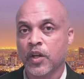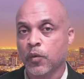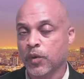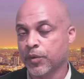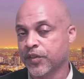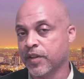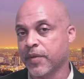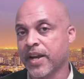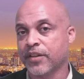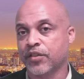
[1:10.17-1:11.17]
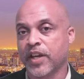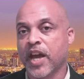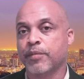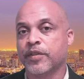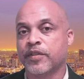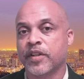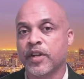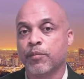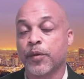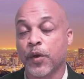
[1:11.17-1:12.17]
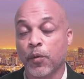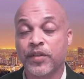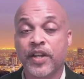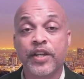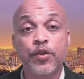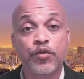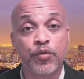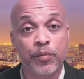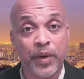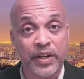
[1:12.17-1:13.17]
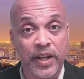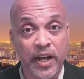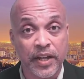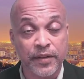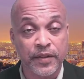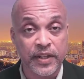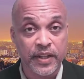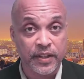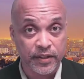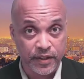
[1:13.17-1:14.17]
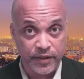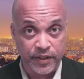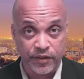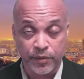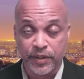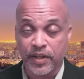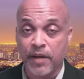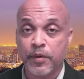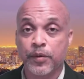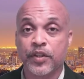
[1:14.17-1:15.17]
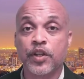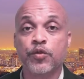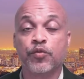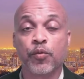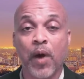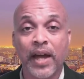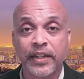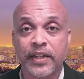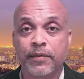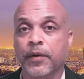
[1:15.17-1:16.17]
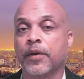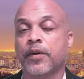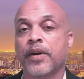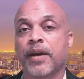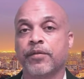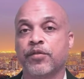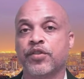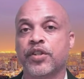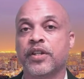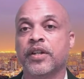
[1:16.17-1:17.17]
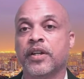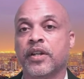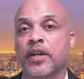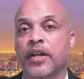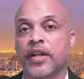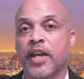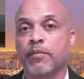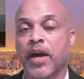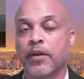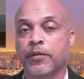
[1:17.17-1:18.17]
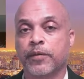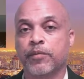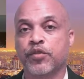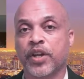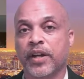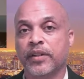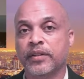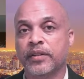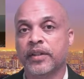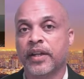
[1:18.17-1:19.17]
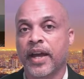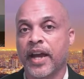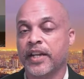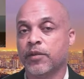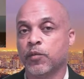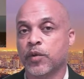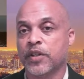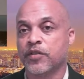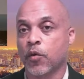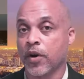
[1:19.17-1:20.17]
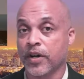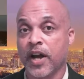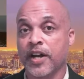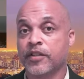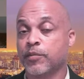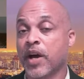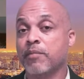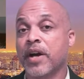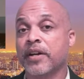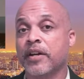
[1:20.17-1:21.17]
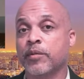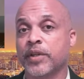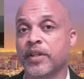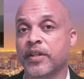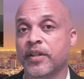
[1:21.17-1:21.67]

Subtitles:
We will see if that actually happens. But there was a huge, in the ensuing time, there was a huge rally for her after she came out from jail, and it was organized by Mike Huckabee.